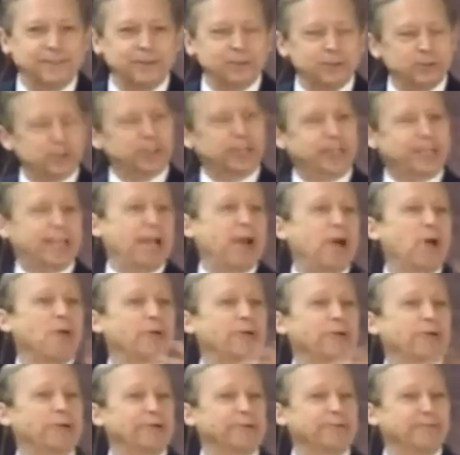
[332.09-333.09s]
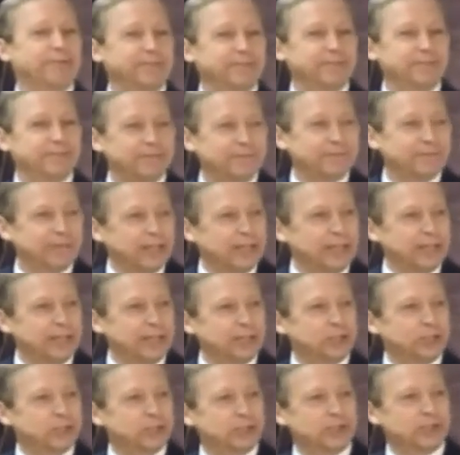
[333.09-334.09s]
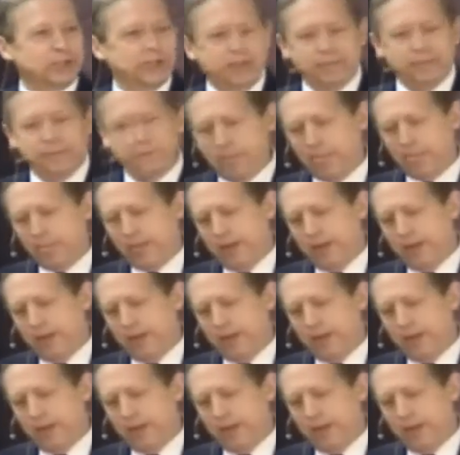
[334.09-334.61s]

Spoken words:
He was an accountant, finance guy.